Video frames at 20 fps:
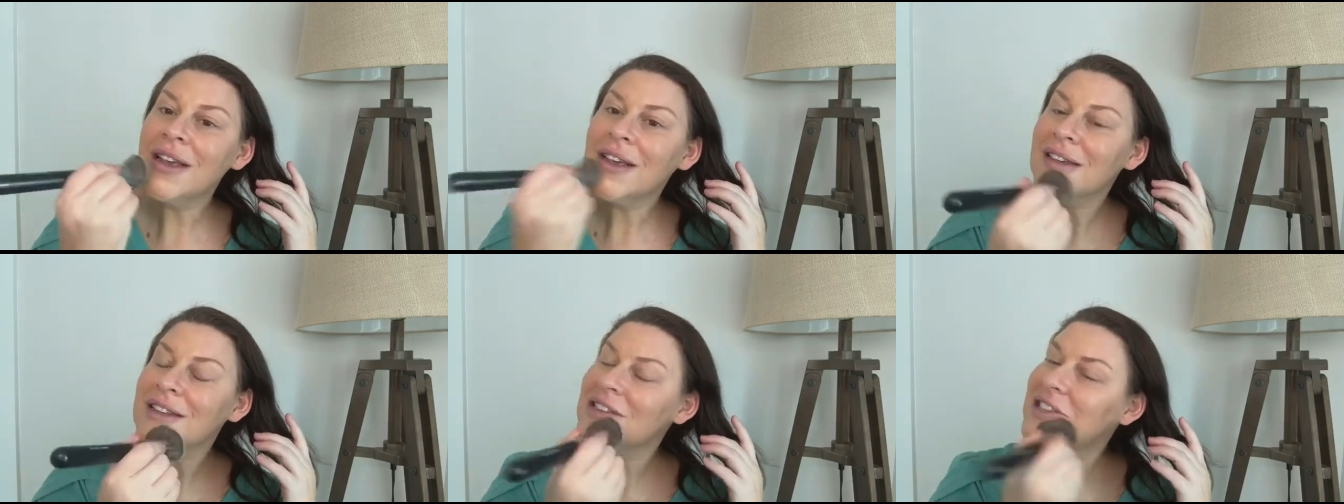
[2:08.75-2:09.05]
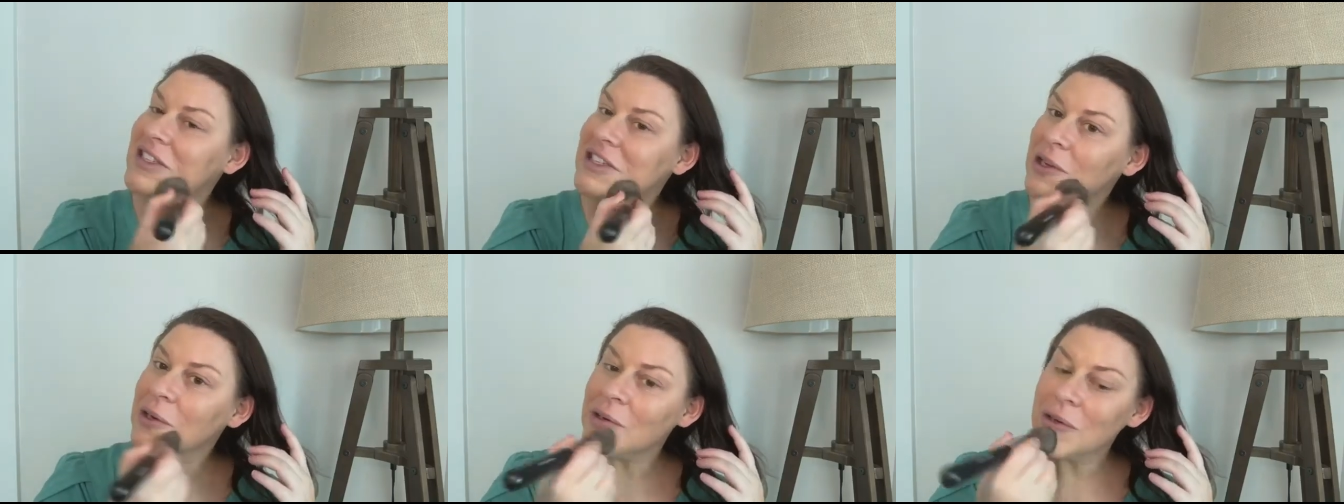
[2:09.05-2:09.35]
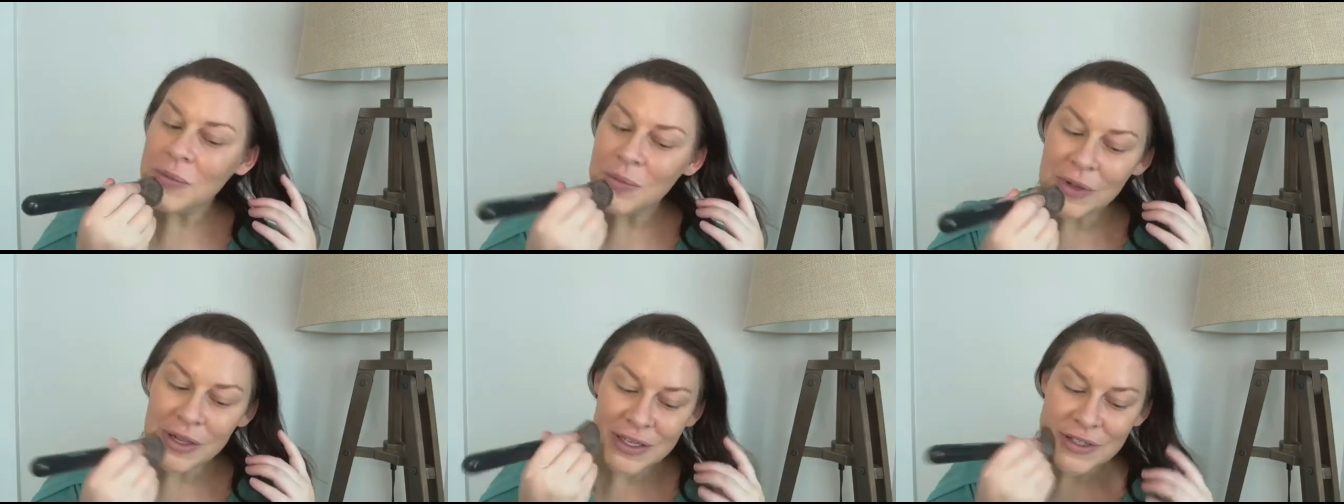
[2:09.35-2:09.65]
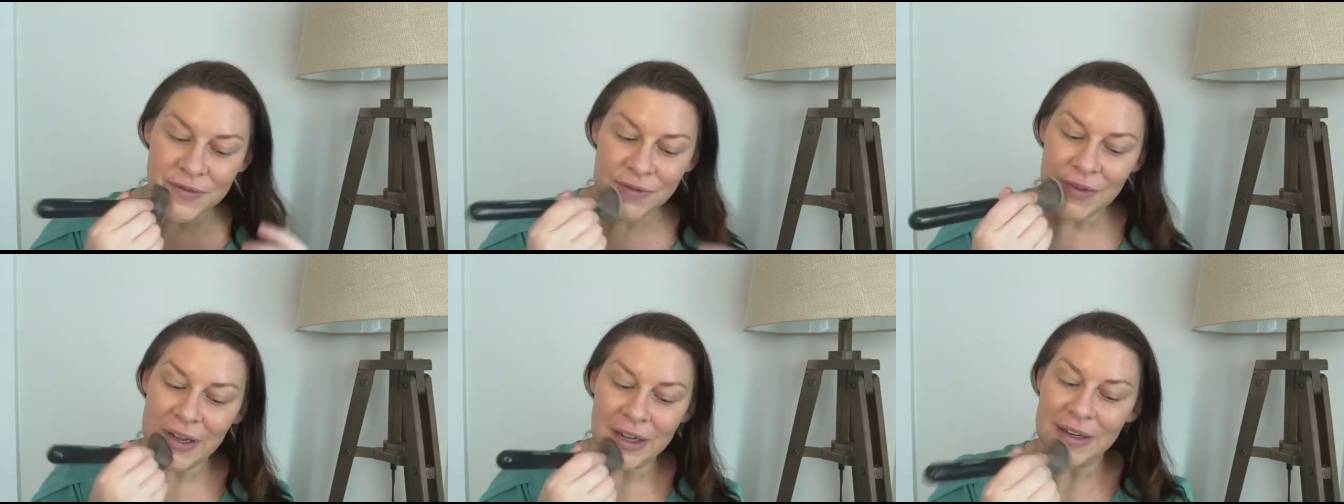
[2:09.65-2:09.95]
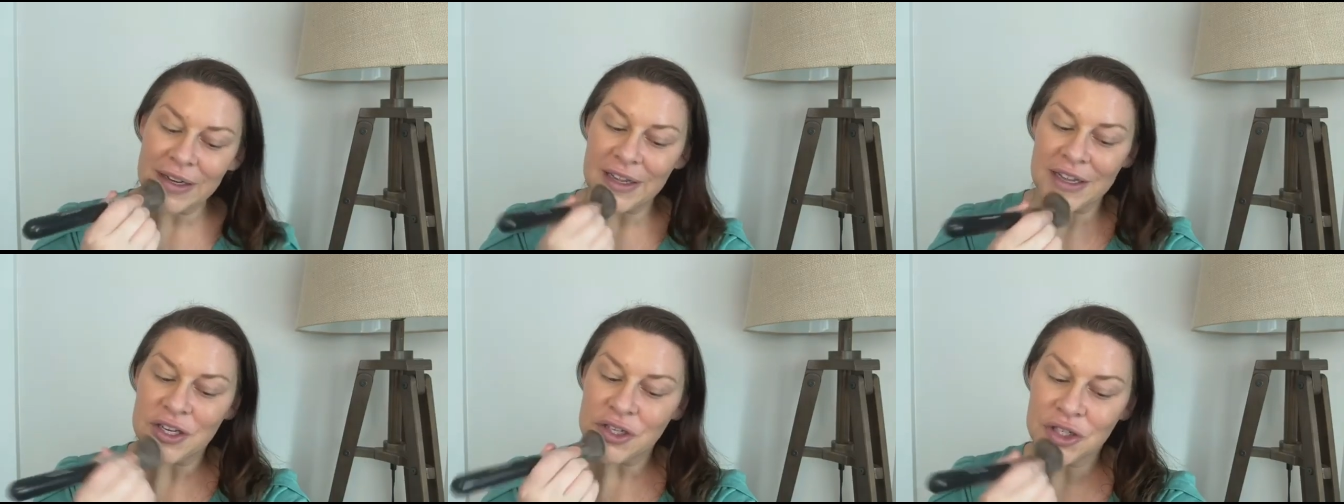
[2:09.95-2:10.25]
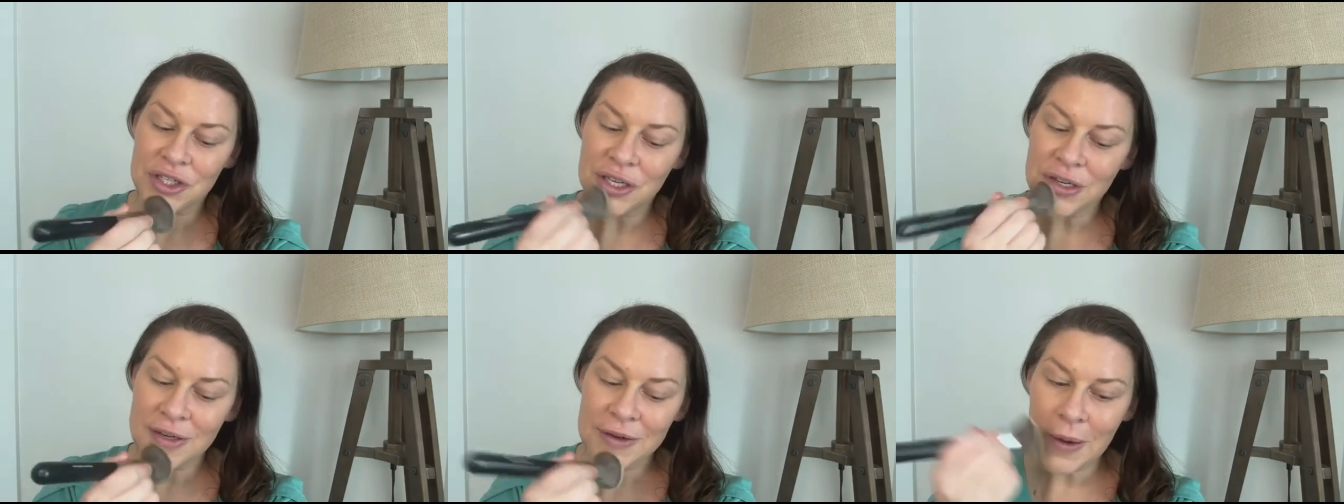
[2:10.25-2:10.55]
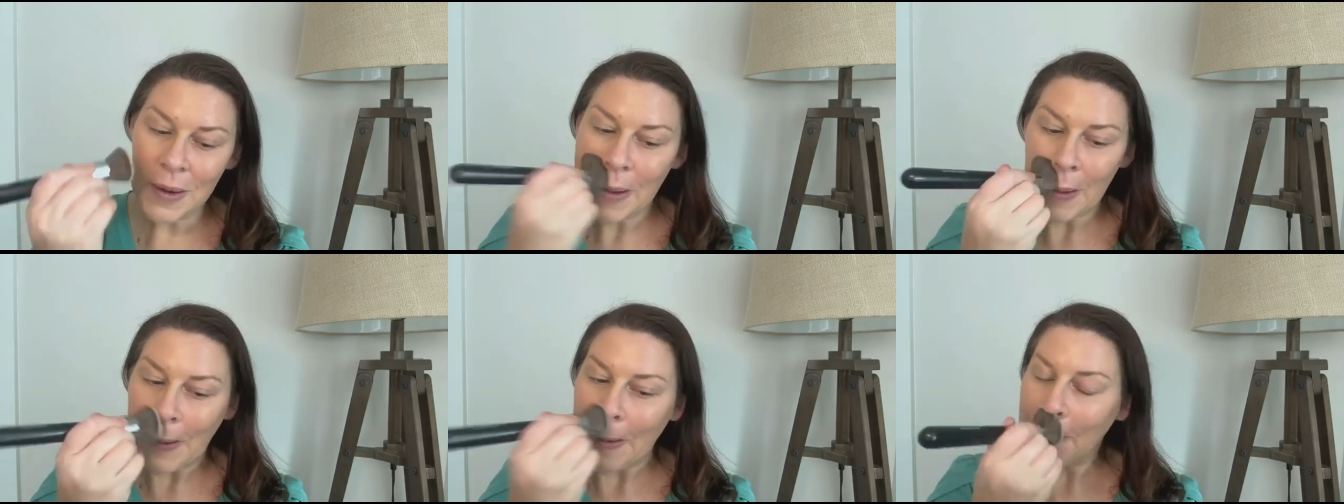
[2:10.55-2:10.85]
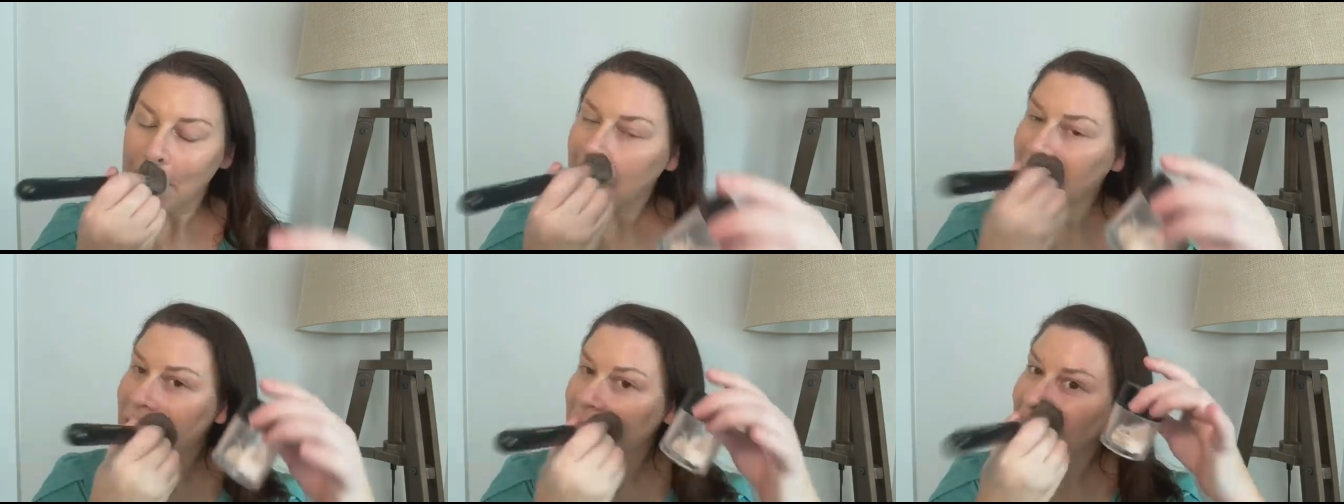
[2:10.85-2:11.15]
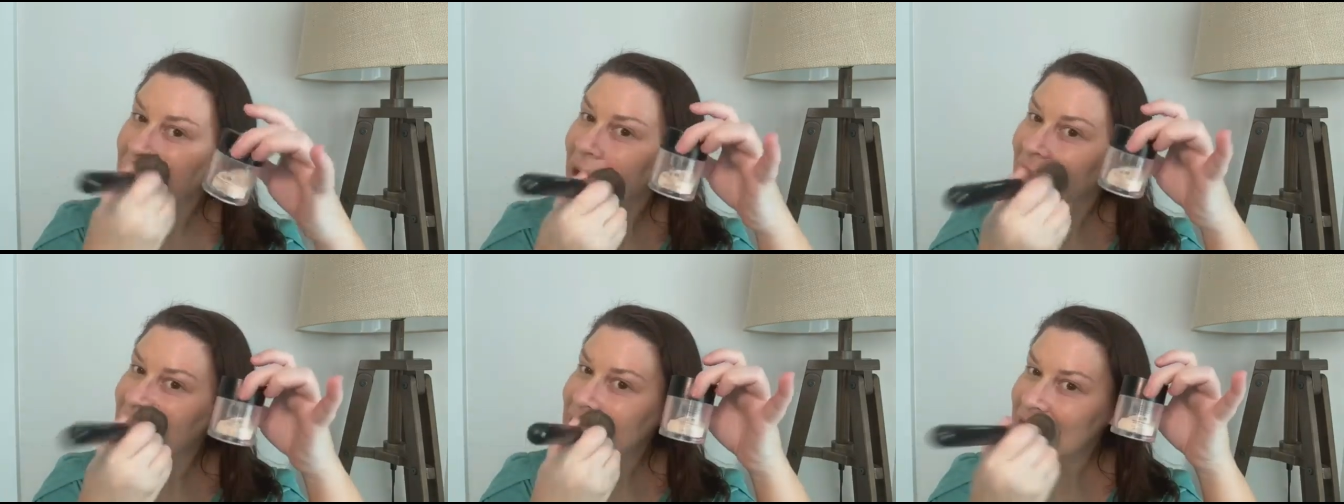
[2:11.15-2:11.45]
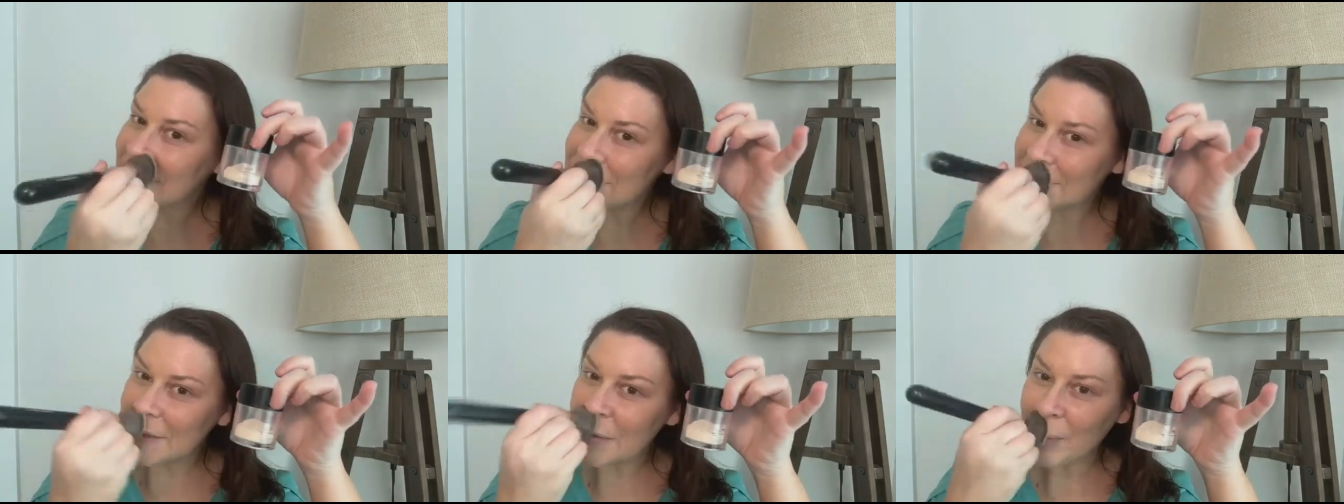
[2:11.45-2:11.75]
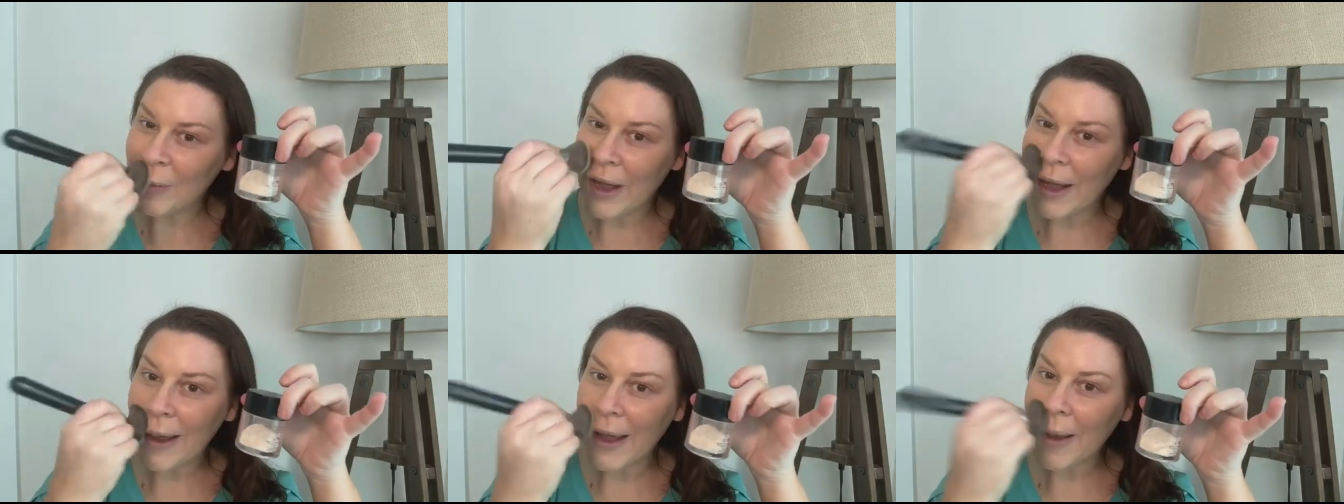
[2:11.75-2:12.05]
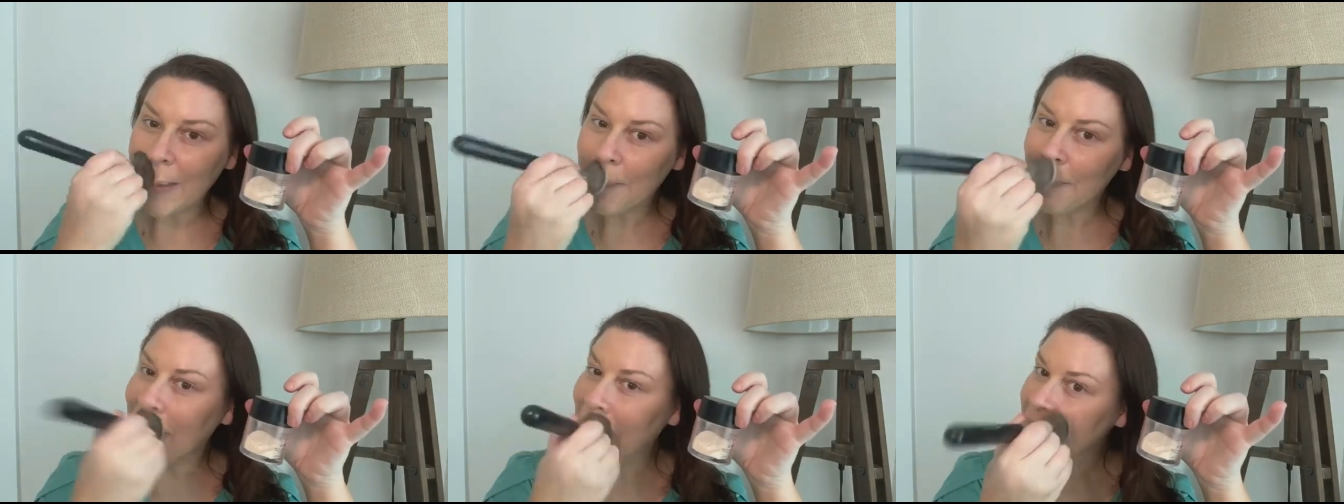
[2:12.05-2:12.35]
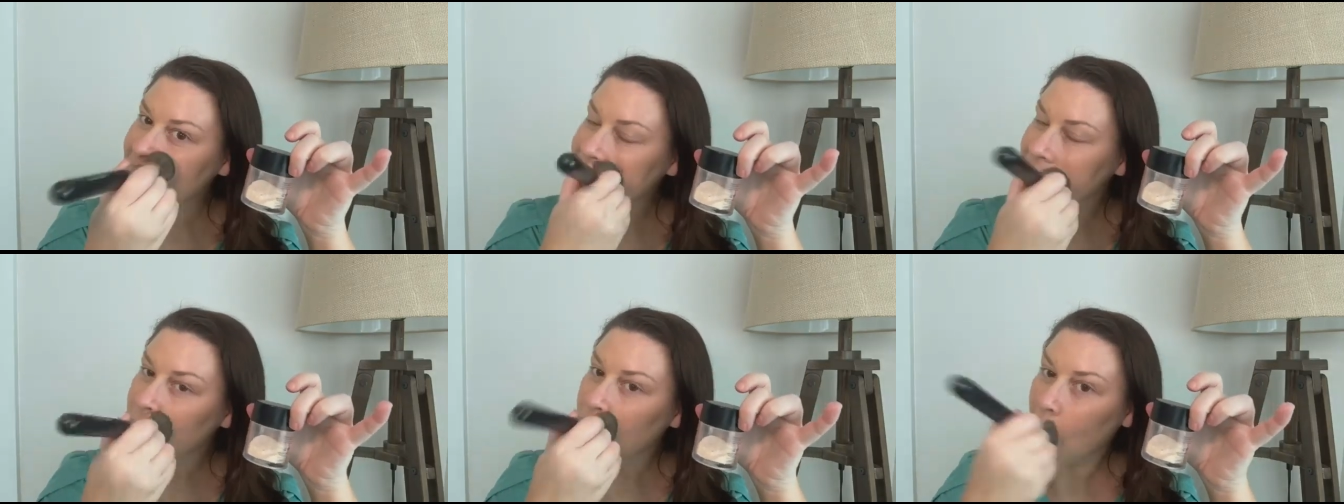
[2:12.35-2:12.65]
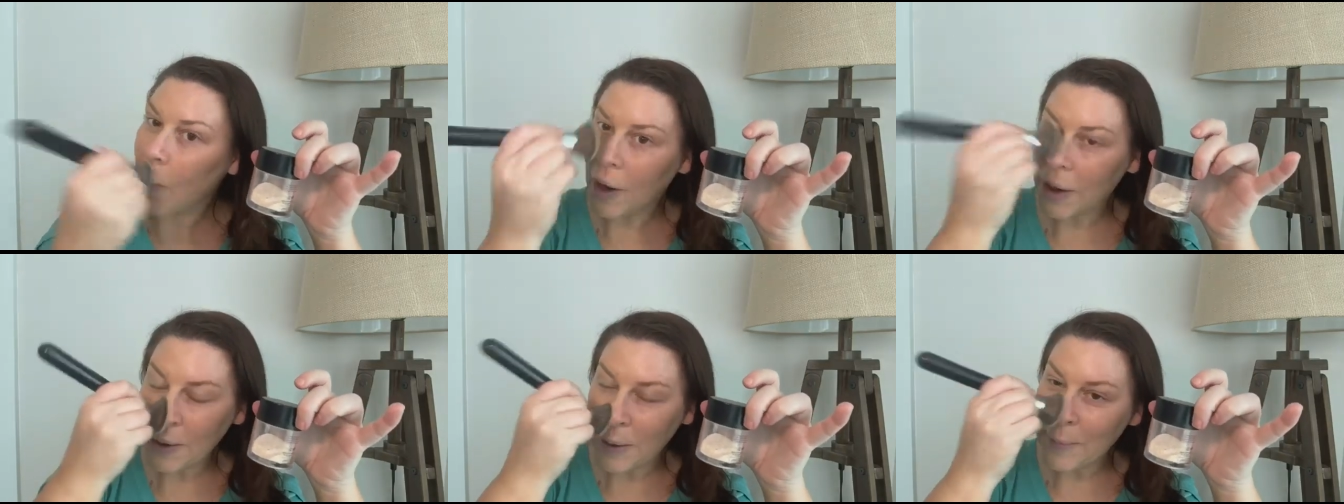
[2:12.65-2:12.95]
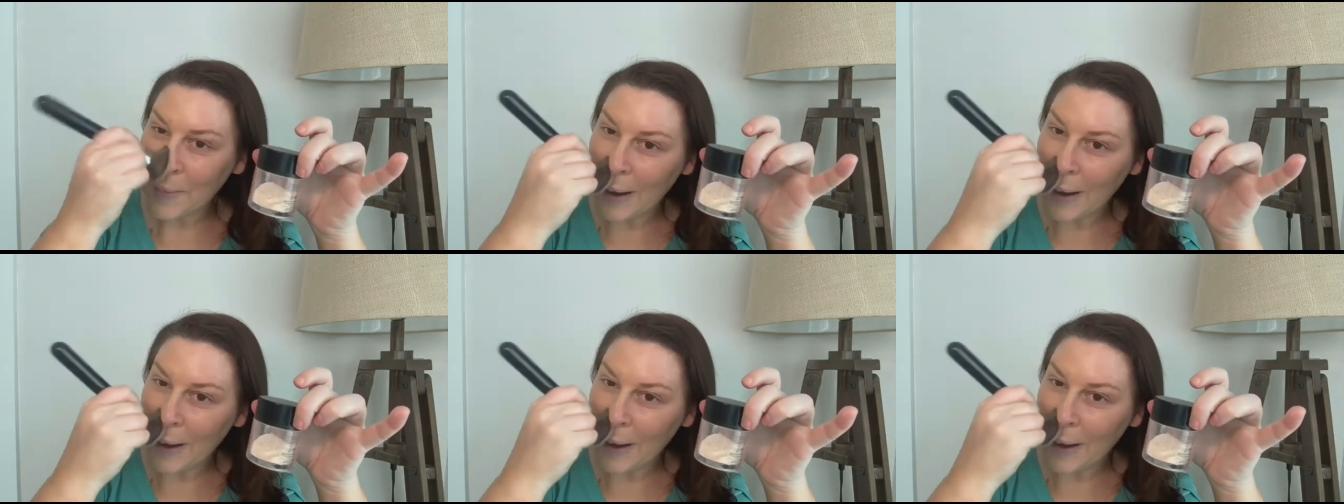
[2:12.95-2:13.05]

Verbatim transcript: serum plus foundation plus my magic water